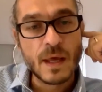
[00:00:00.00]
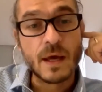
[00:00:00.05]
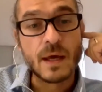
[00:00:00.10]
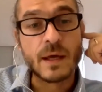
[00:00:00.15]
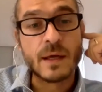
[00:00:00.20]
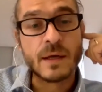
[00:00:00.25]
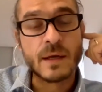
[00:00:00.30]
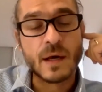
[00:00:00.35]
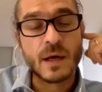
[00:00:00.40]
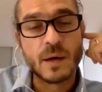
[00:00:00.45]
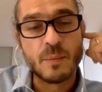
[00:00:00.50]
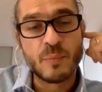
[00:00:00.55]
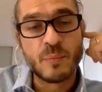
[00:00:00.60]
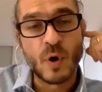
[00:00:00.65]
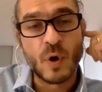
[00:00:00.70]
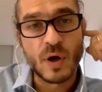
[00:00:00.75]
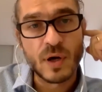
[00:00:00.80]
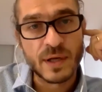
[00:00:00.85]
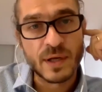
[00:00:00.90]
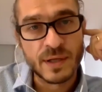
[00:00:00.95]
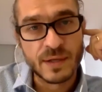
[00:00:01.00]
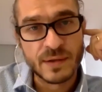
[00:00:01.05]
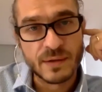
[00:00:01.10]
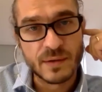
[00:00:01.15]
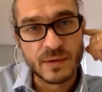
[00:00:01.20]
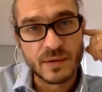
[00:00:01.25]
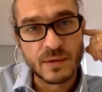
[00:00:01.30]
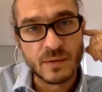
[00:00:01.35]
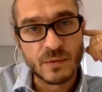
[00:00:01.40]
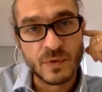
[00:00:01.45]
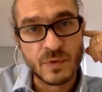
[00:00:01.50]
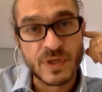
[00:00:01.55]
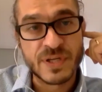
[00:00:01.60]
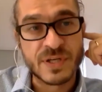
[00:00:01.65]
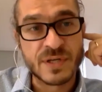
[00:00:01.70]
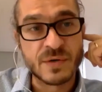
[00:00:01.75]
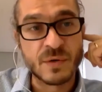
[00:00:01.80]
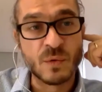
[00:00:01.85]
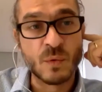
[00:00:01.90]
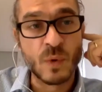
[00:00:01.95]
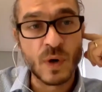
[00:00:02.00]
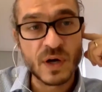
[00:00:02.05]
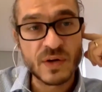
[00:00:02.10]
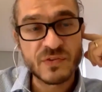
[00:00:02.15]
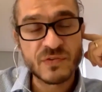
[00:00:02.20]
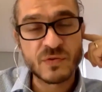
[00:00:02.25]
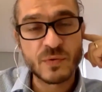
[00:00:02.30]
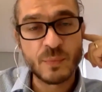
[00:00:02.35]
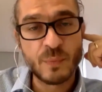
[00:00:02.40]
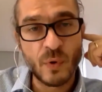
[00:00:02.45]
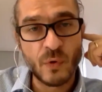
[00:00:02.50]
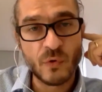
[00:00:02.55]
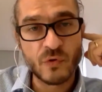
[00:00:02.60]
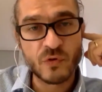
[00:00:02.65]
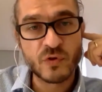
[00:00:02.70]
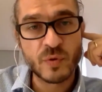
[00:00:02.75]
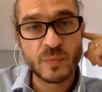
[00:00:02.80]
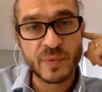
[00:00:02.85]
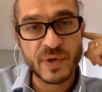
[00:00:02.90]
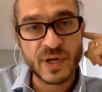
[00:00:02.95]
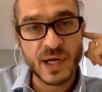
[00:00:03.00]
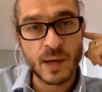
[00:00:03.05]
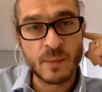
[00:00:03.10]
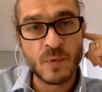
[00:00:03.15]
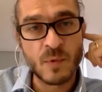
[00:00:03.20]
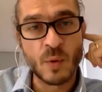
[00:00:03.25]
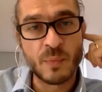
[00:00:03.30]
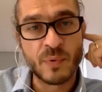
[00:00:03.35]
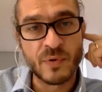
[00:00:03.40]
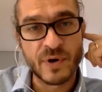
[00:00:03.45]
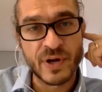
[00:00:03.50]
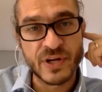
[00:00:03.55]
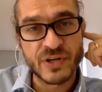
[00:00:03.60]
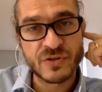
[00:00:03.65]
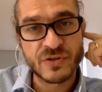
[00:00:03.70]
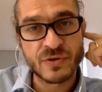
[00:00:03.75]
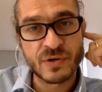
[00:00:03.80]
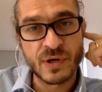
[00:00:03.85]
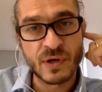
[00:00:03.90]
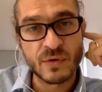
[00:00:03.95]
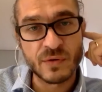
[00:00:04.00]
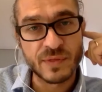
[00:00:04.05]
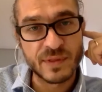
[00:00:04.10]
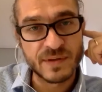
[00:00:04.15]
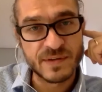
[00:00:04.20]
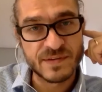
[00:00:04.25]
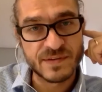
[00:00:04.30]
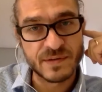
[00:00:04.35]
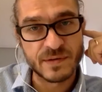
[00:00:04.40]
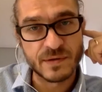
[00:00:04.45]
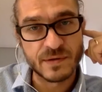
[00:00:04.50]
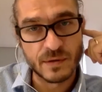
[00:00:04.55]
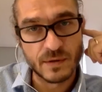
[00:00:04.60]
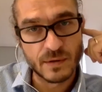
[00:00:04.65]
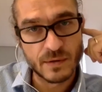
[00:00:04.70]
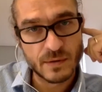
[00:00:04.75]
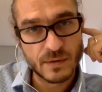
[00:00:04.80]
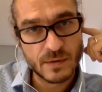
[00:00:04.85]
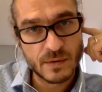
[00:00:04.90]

in Poland, which was supposed to become operational this year.